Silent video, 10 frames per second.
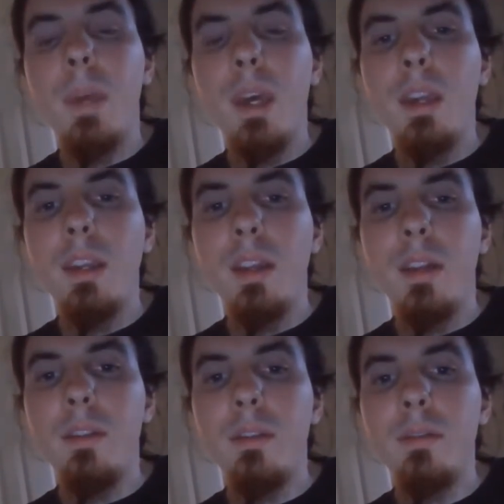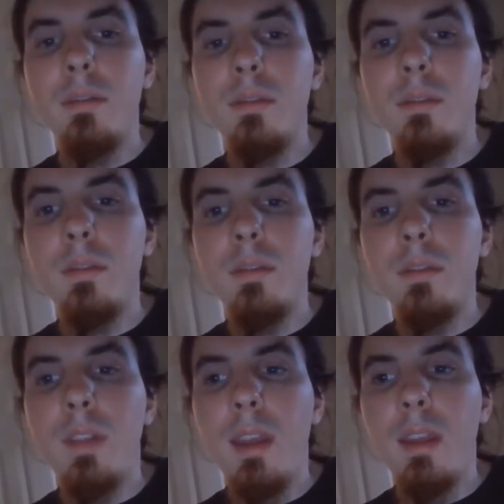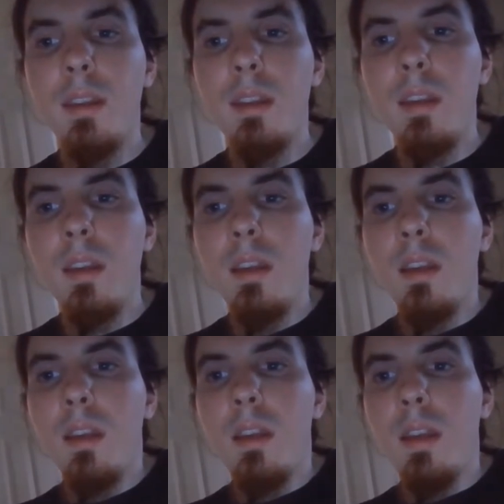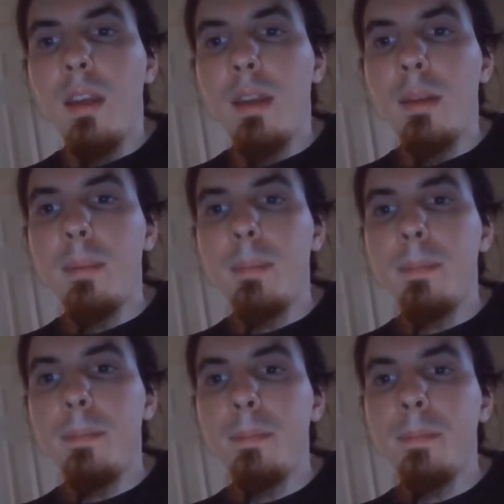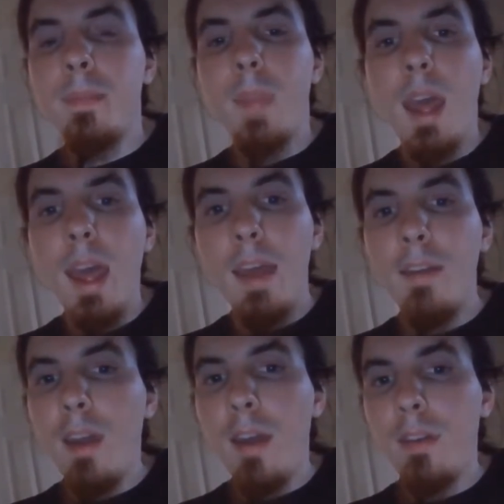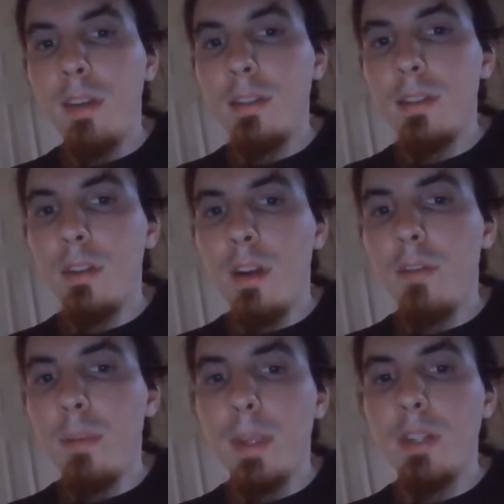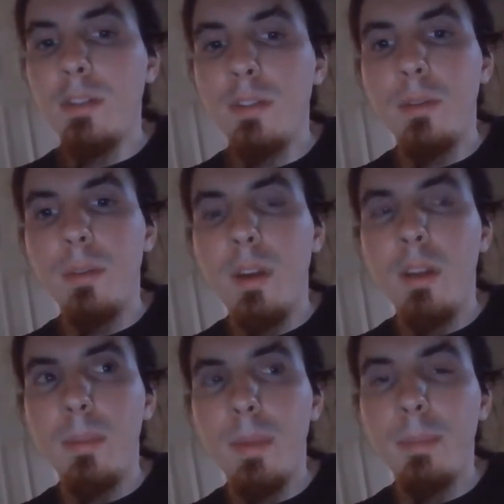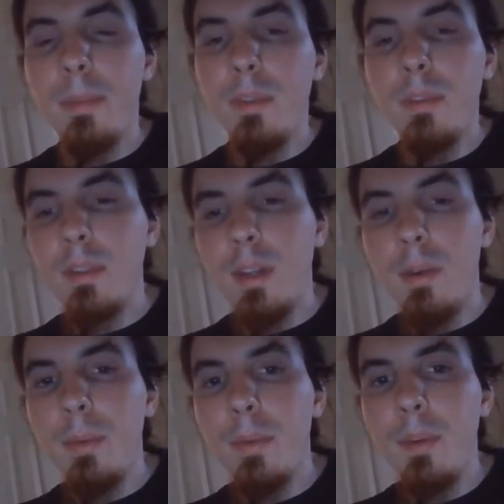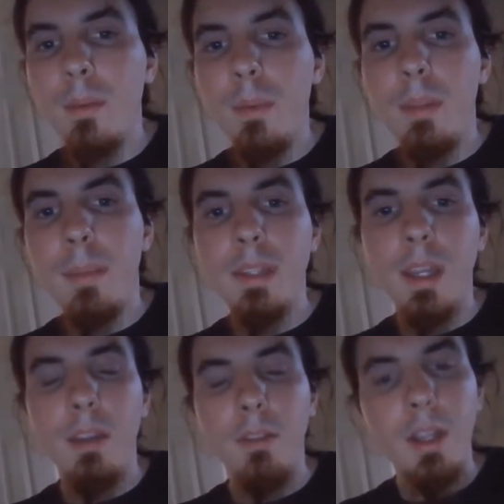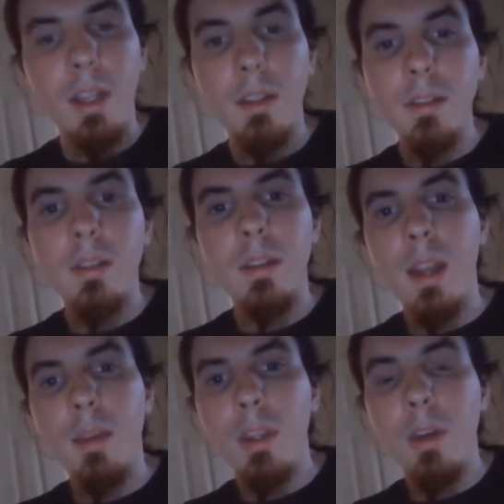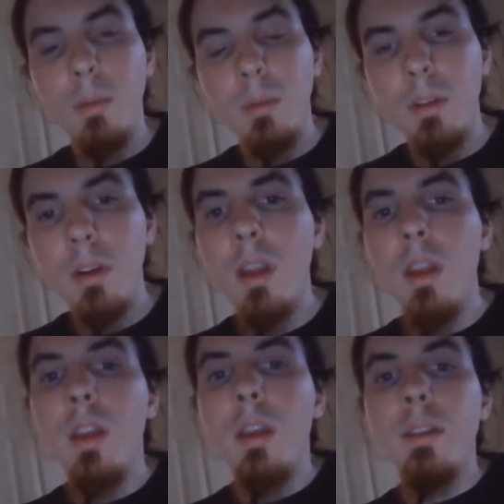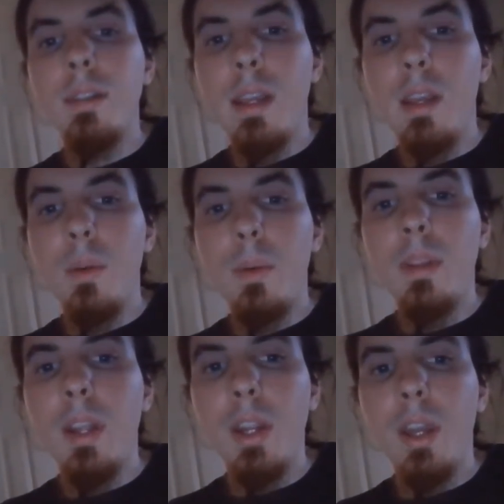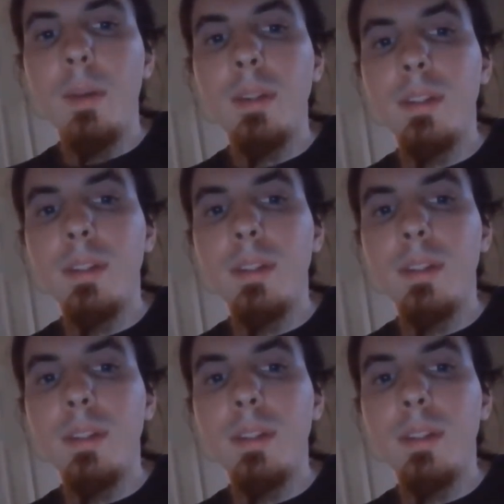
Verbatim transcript: But, you know, like, um, I have evidence and confirmation through other people. So, with my psychic readings that I record, Oh, there you go.